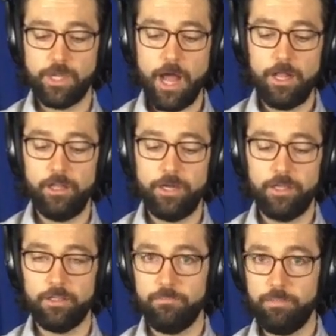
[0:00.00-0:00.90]

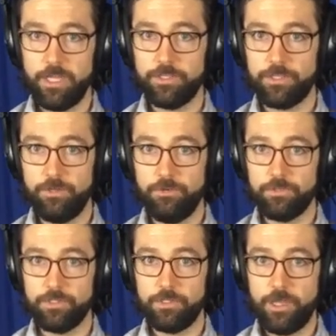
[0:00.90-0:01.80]
highlighting the bass
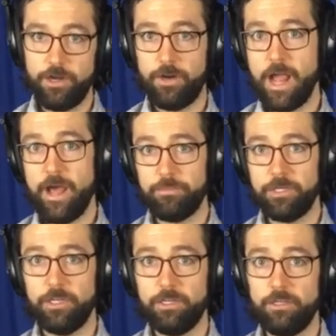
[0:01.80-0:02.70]
notes that are
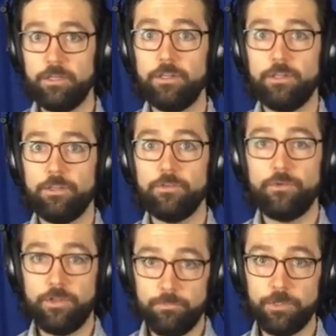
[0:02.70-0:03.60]
happening in the
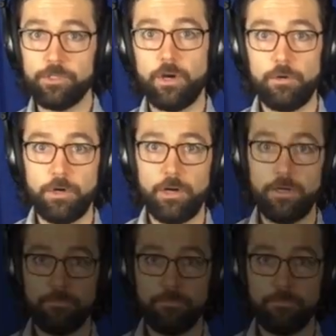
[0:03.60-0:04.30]
rhythm guitar part.